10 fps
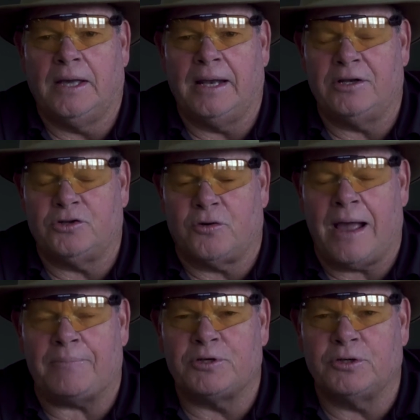And in
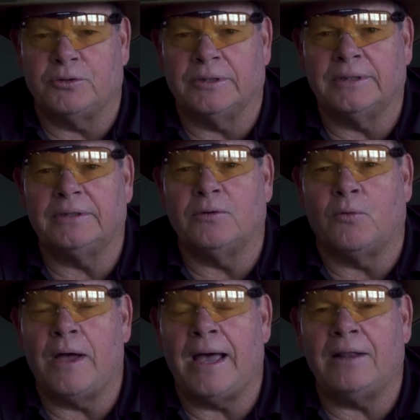trap shooting, the
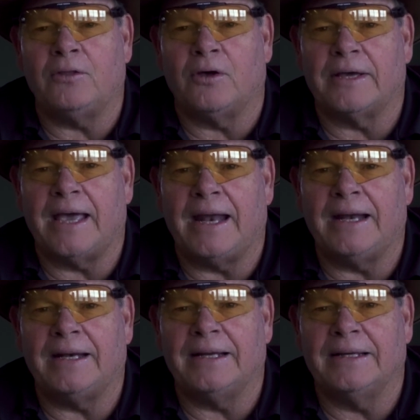way I look at
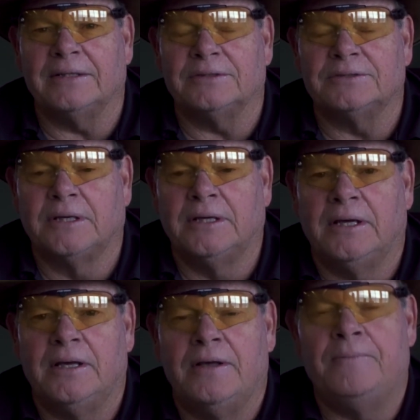it is
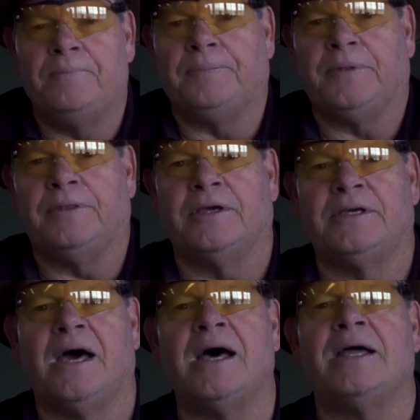the
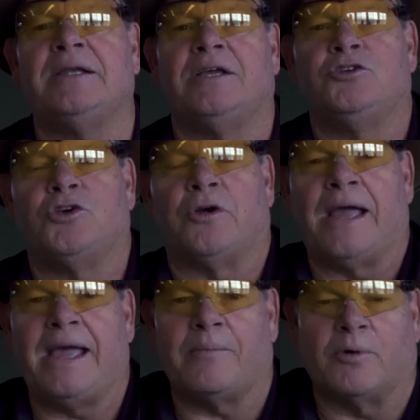gun is your
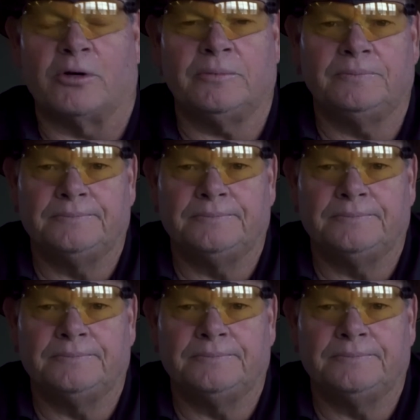hammer.